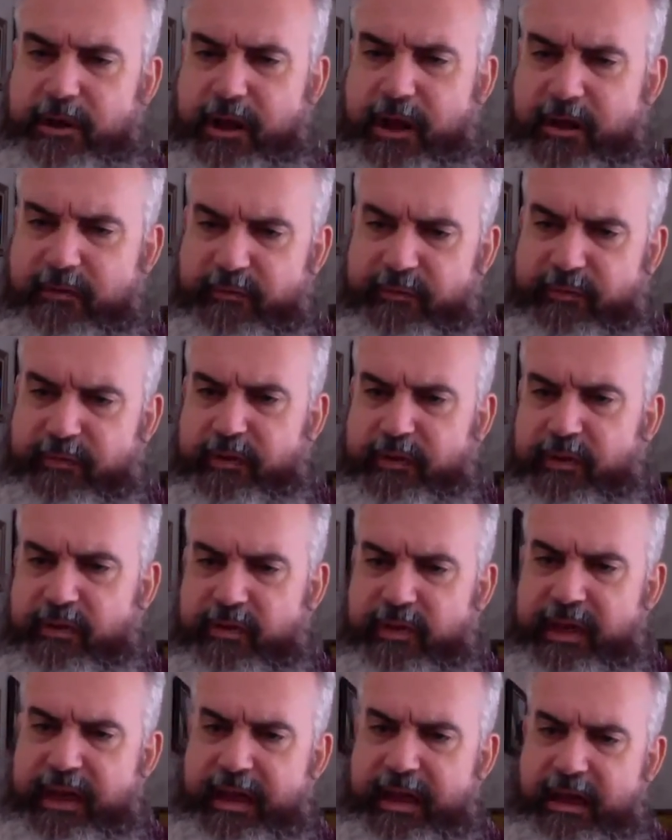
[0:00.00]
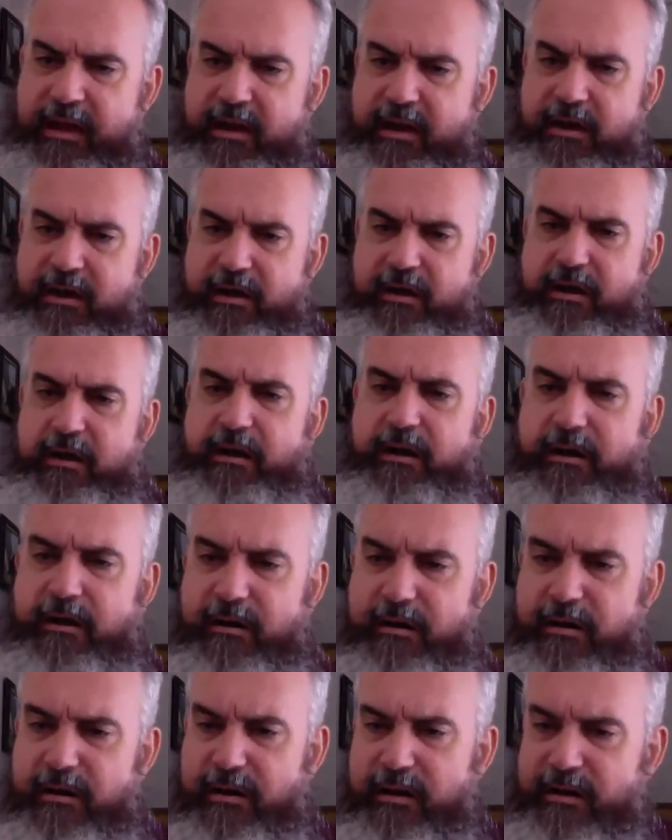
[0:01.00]
If they
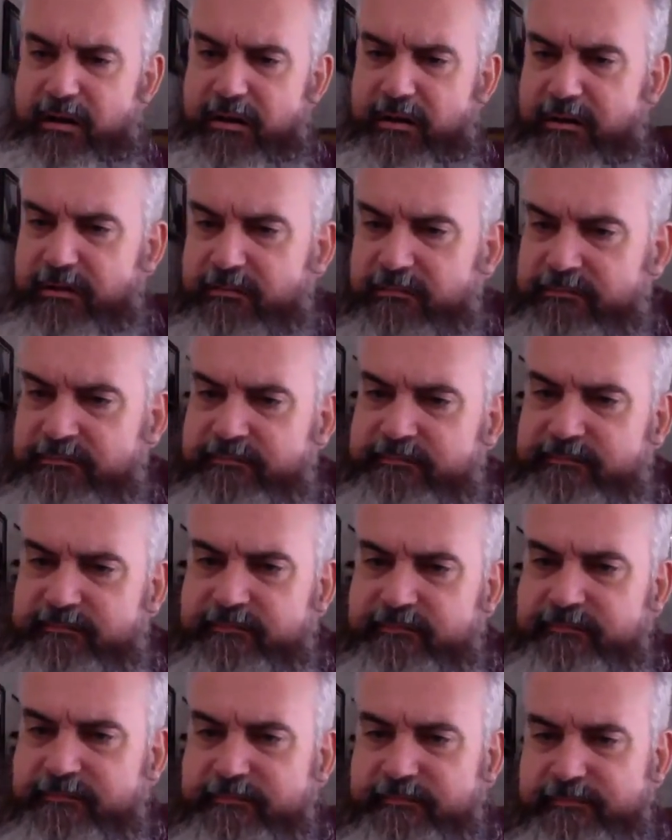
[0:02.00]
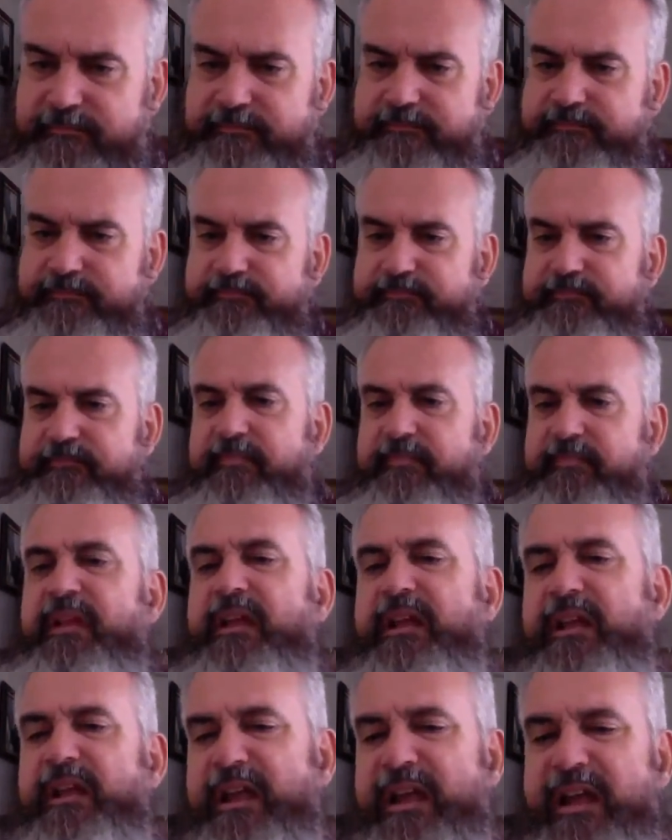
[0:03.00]
are, ew,
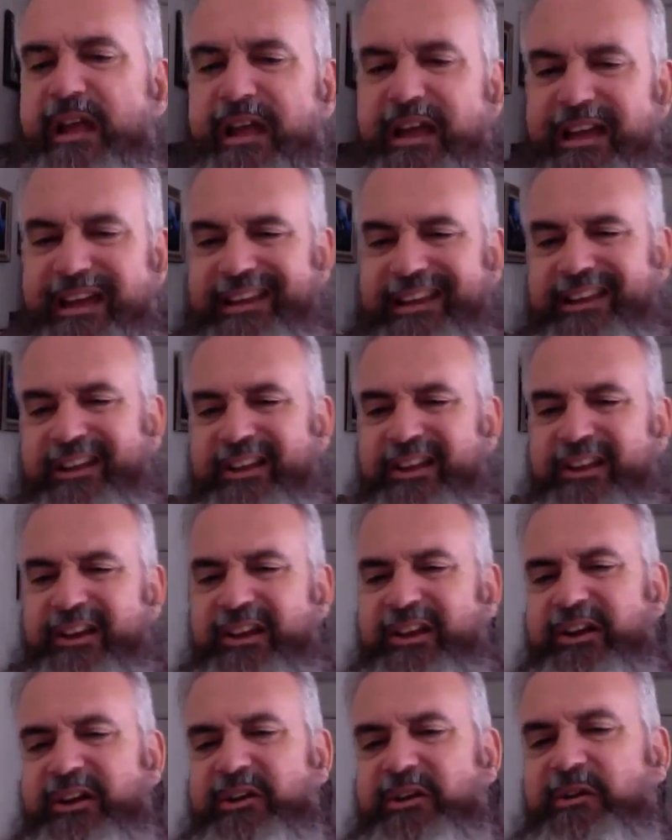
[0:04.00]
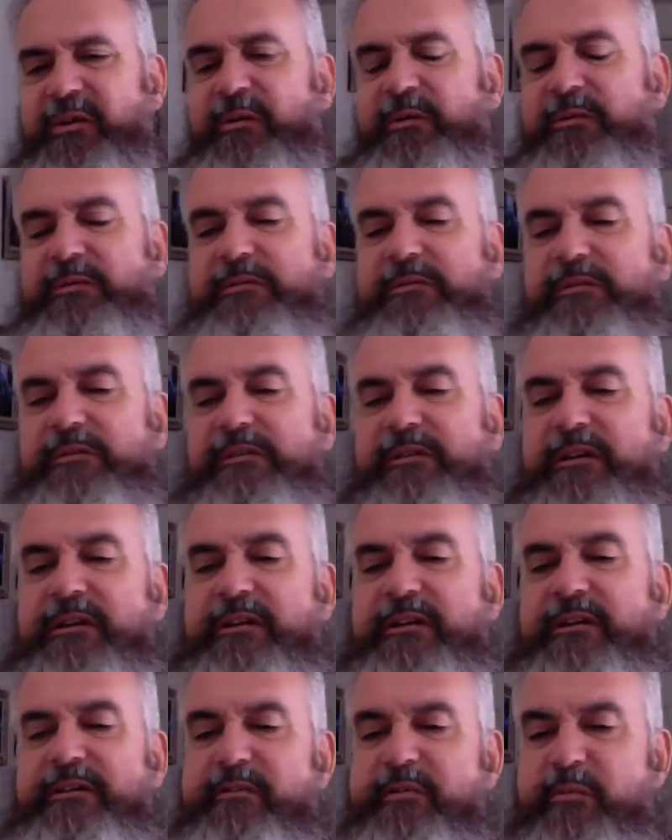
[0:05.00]

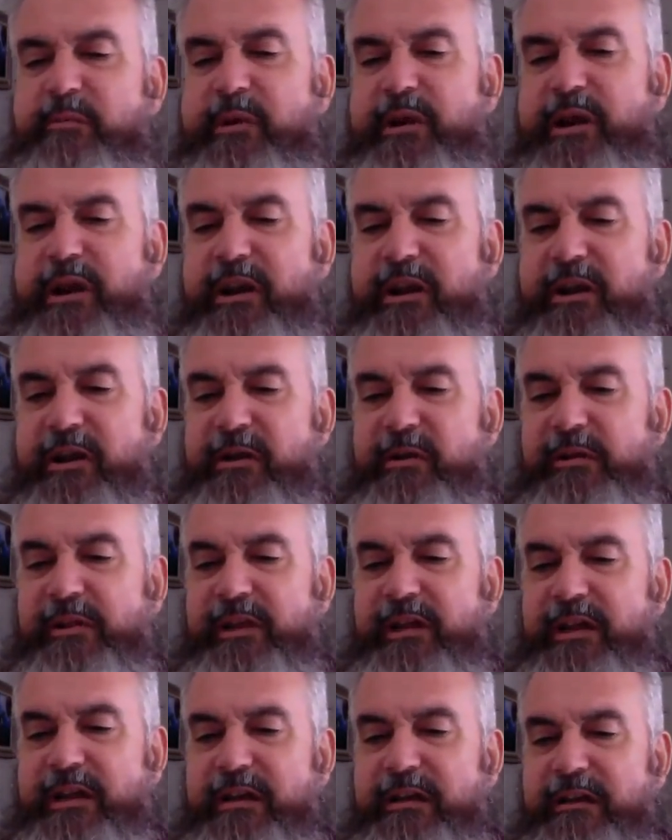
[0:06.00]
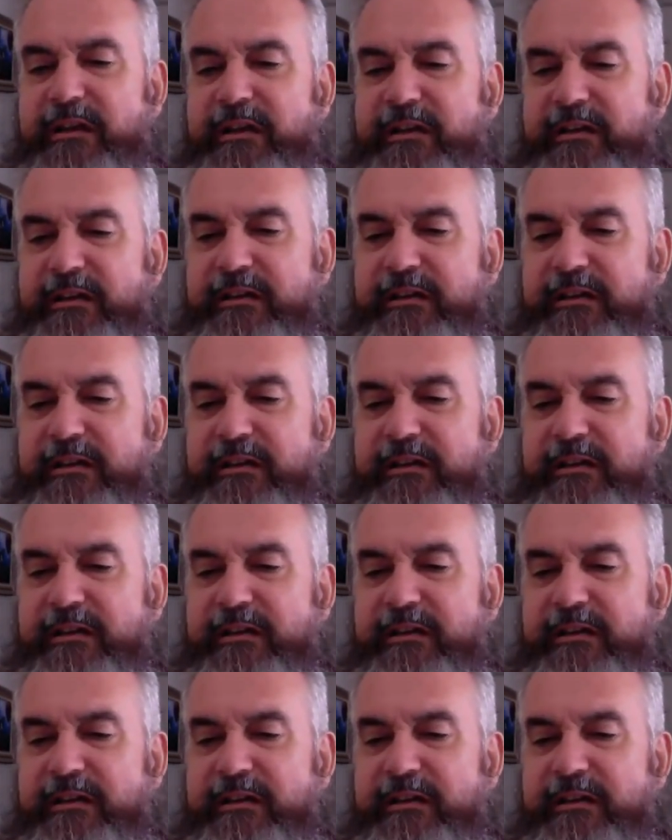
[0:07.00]
I don't even want to know, Lynn.